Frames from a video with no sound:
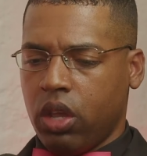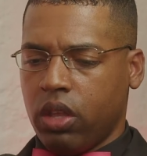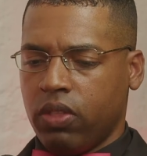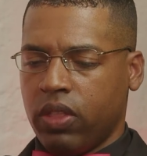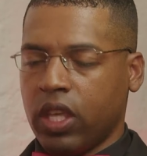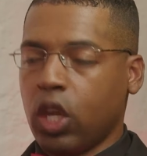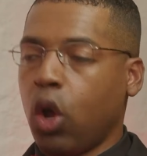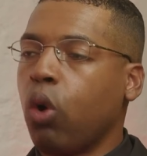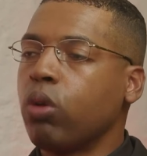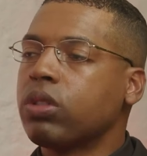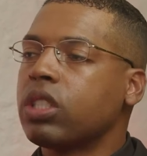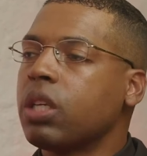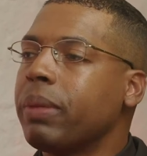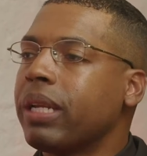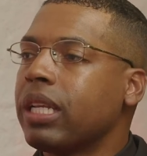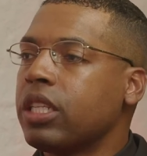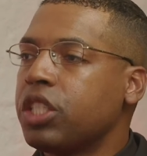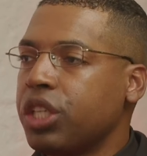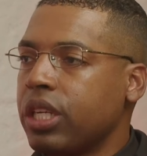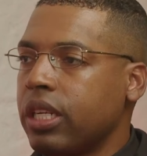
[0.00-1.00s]
the
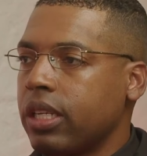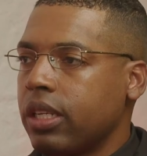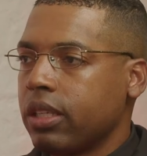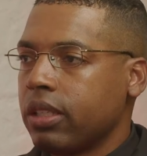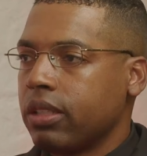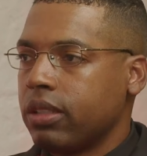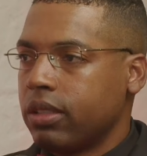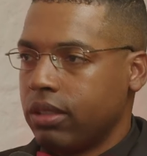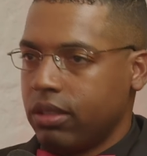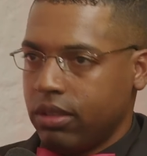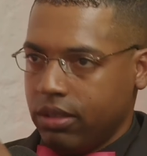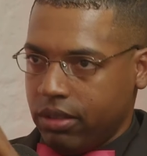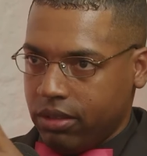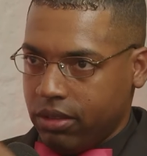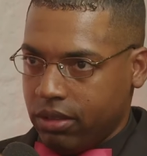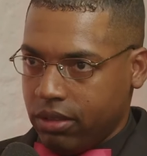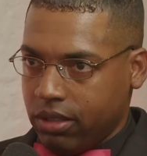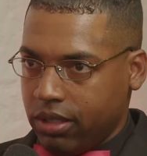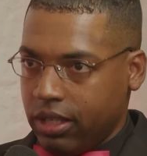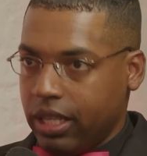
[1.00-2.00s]
ultimate agenda
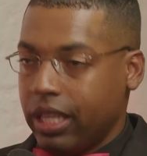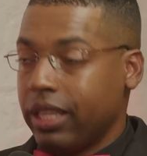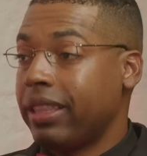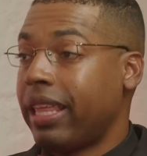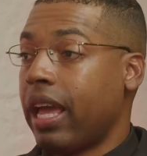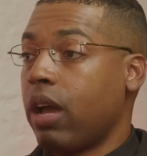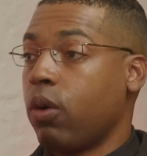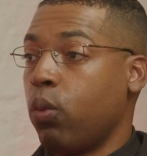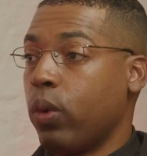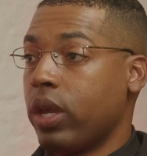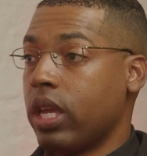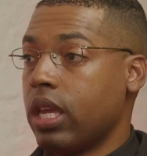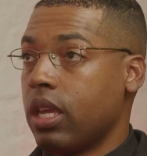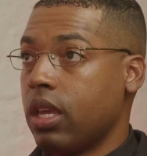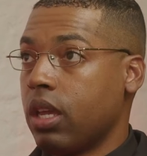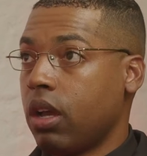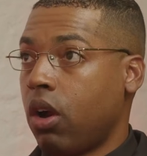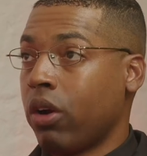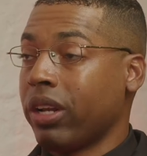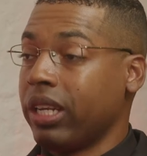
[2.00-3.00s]
that
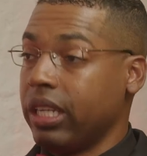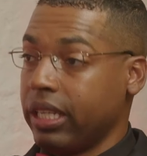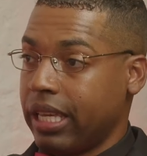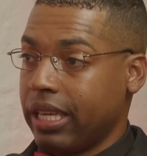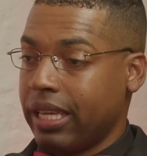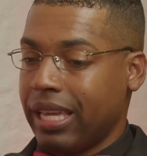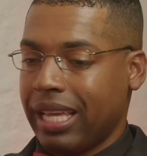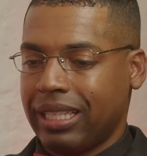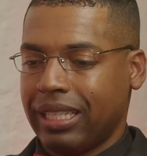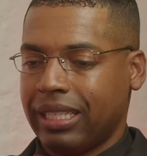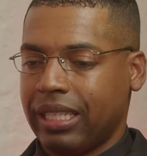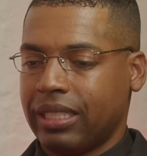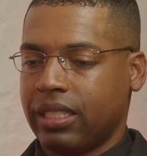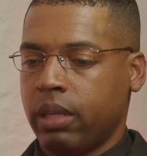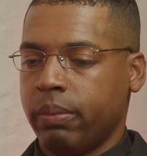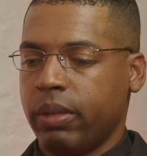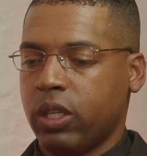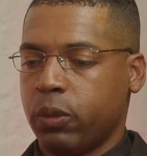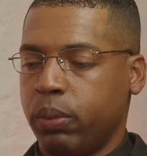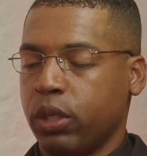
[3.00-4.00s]
we are looking at that this
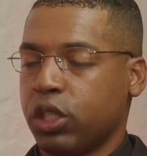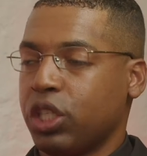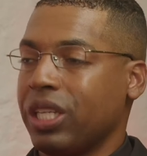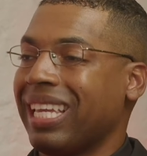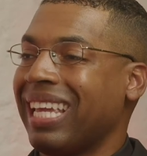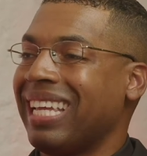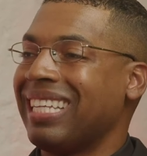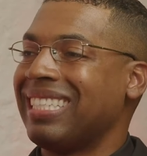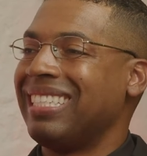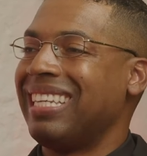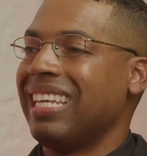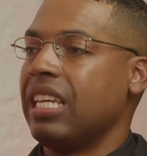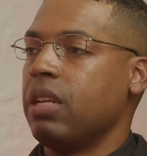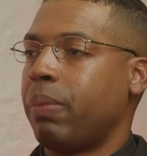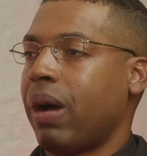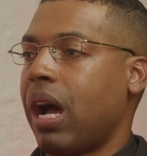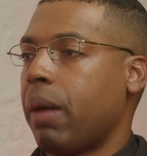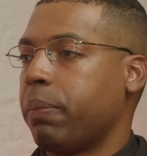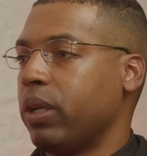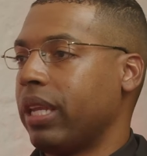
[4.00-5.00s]
enemy is pushing is
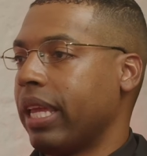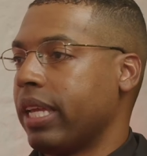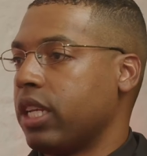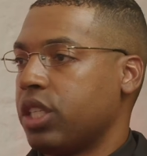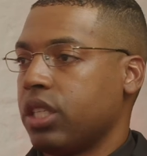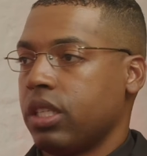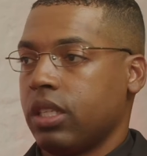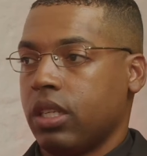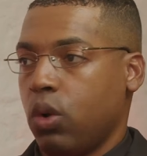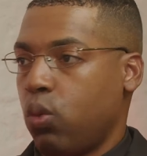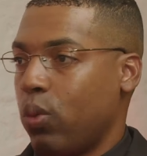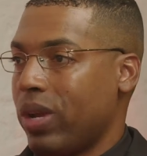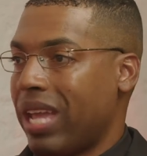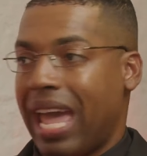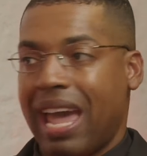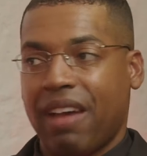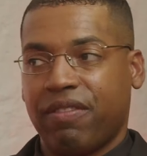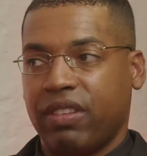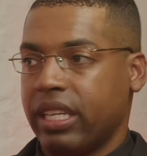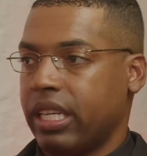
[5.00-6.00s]
depopulation. We
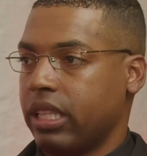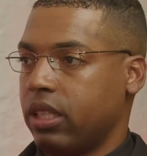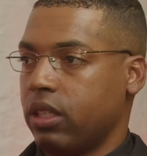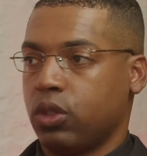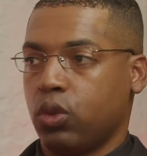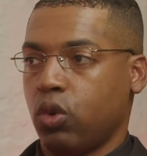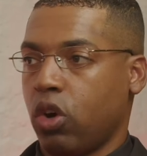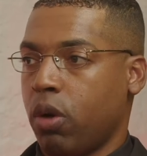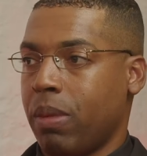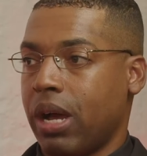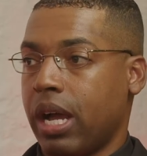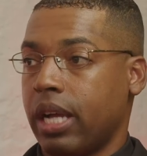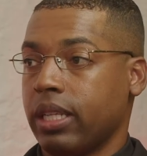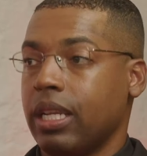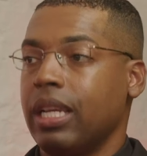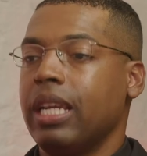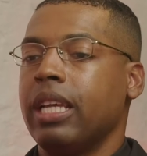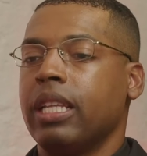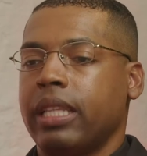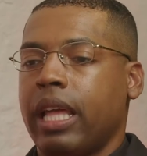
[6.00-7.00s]
have to get this through our mind.
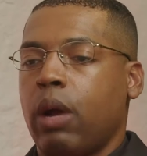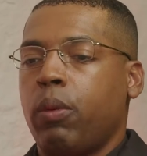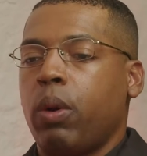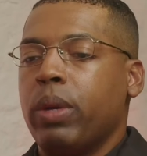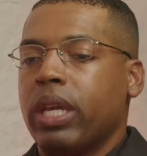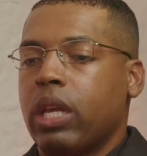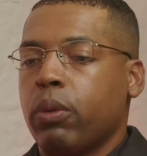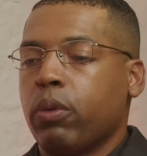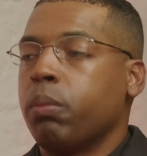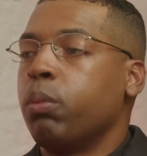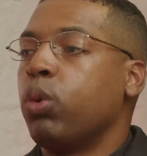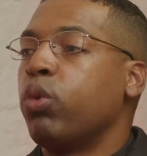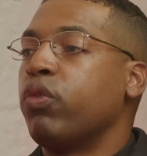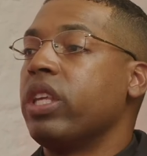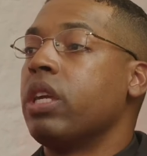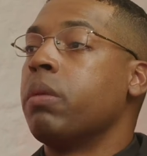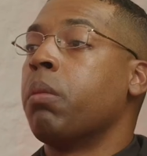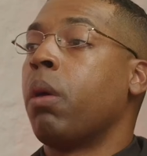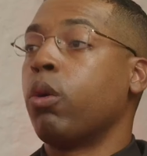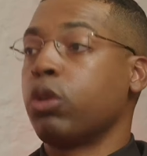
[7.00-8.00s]
Mm. That way we can remove
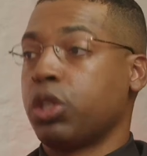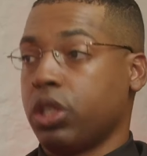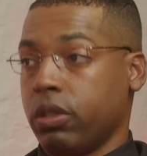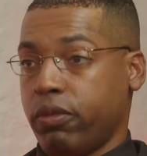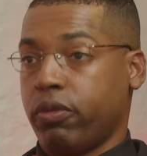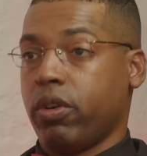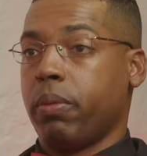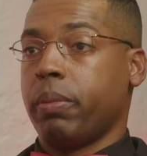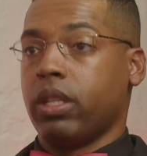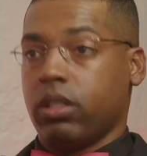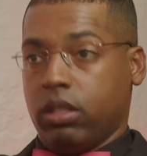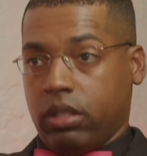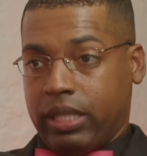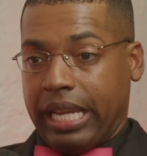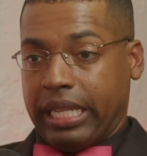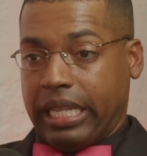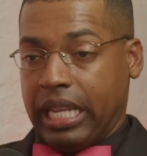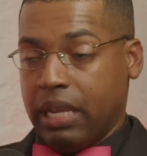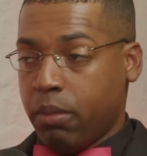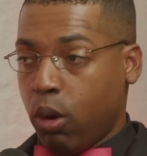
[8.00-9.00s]
the emotion from it.
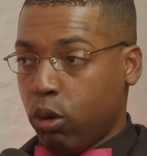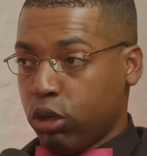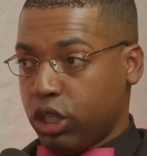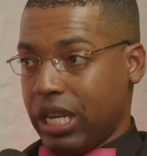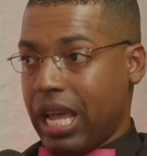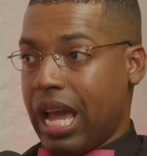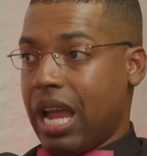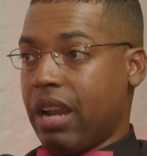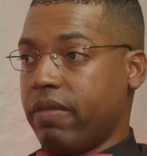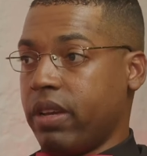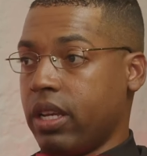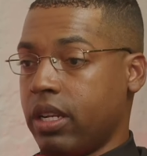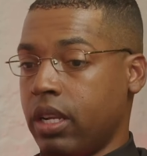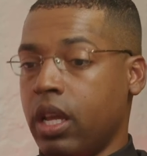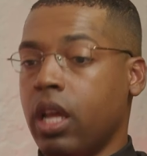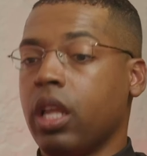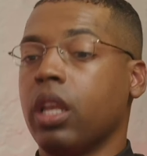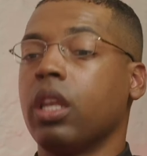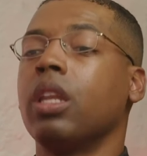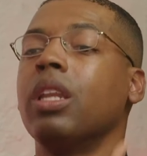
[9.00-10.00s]
Take mm. the emotion out of it,
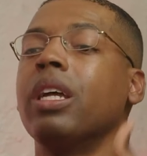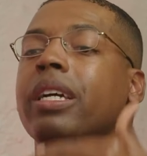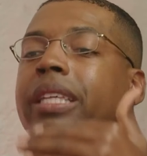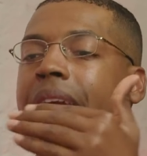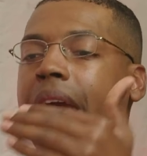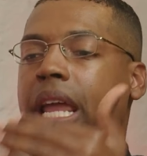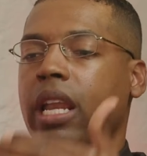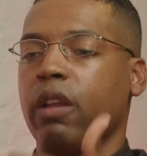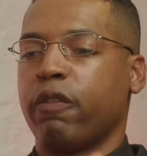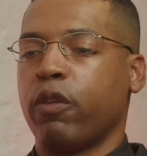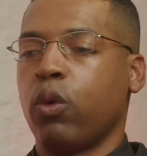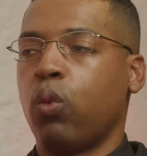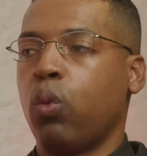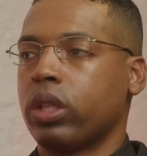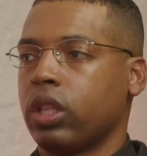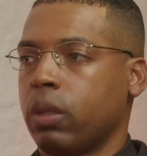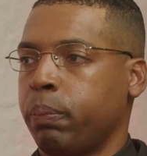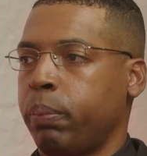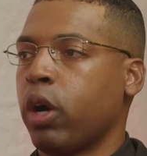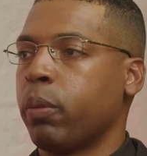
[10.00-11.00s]
look at Very it for logical.
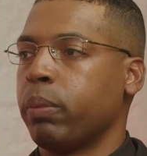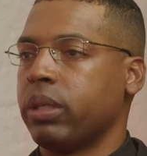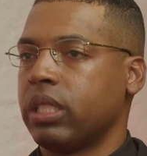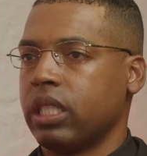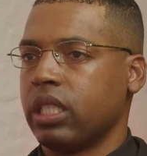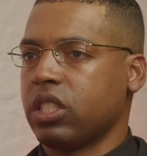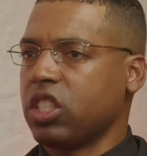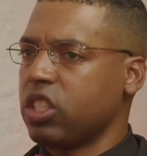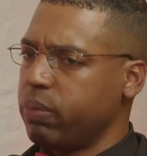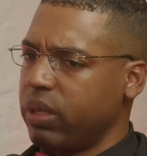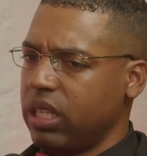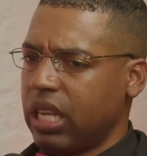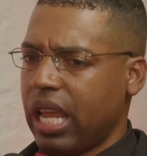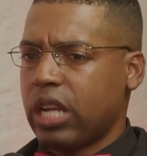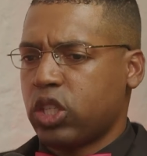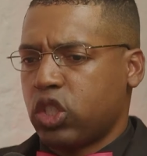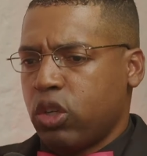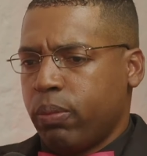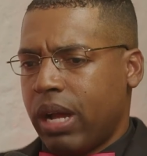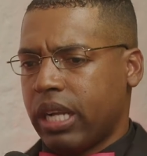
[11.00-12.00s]
what the purpose is. Just yeah. be
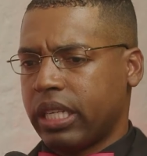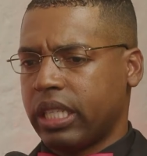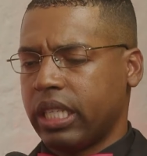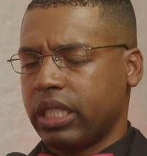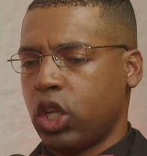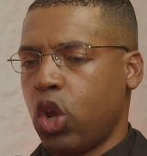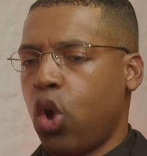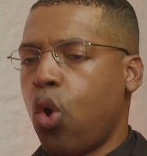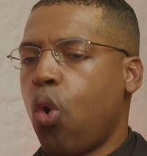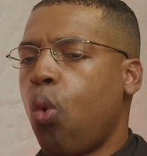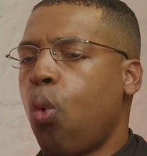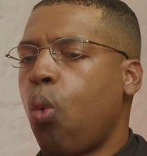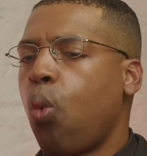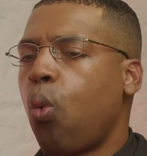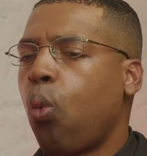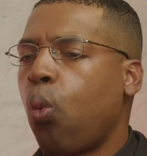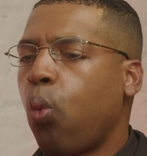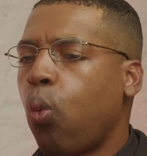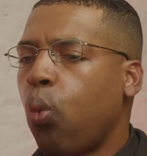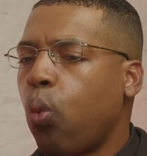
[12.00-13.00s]
logical about this. Mm-hmm.
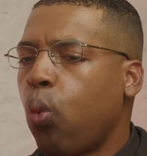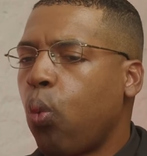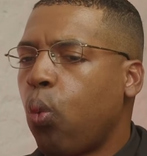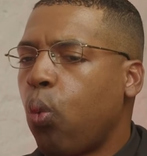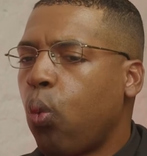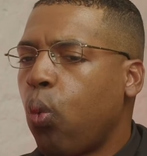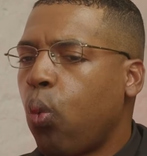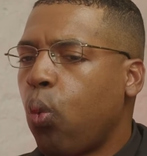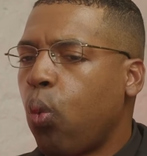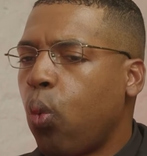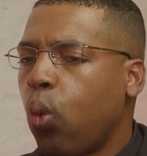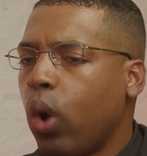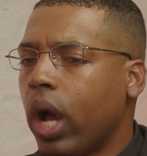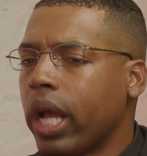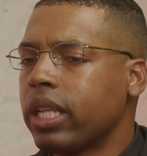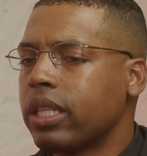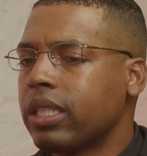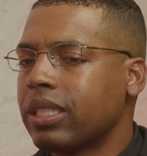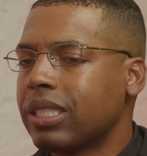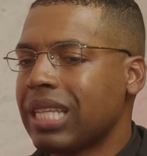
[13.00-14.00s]

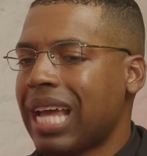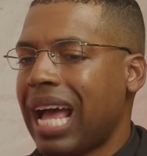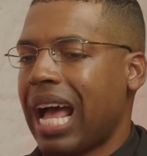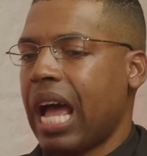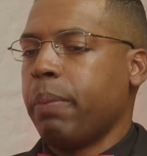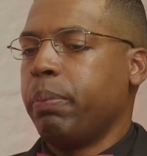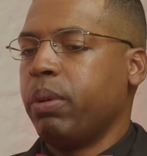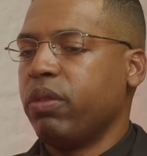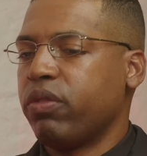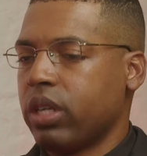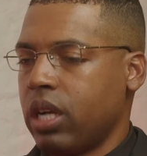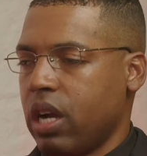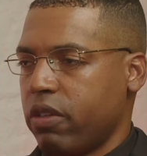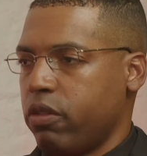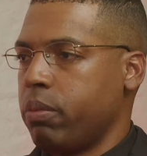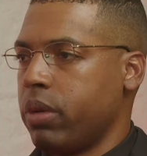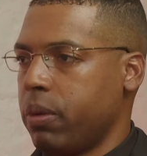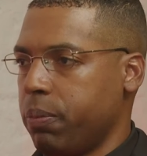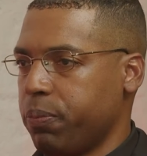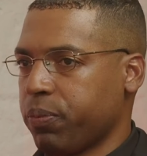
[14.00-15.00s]
What type of
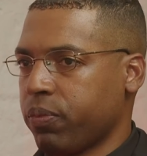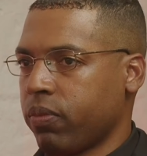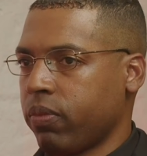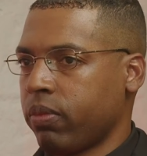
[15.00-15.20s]
government